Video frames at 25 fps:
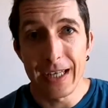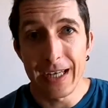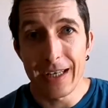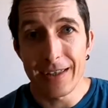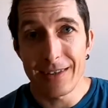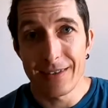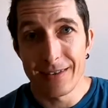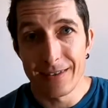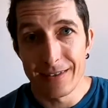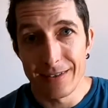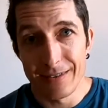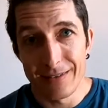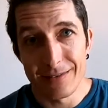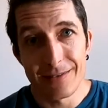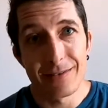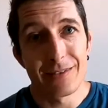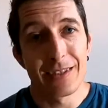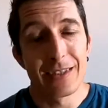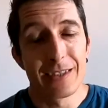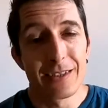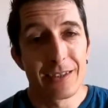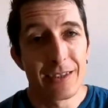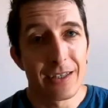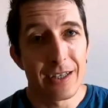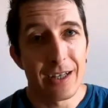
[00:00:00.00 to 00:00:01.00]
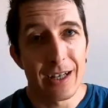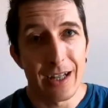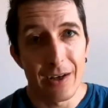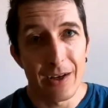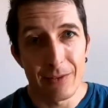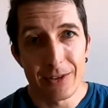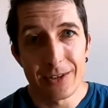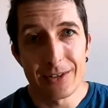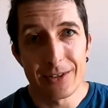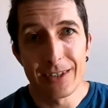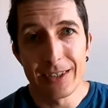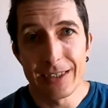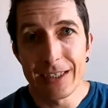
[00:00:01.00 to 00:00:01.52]
yet in the
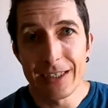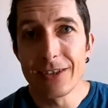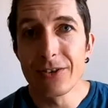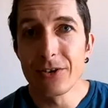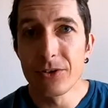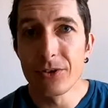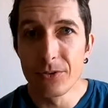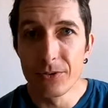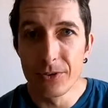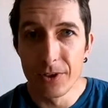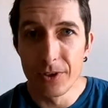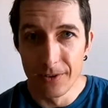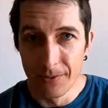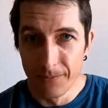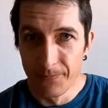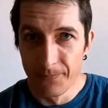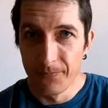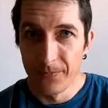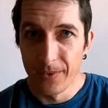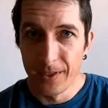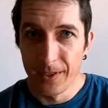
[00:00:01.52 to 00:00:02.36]
11 cities tour.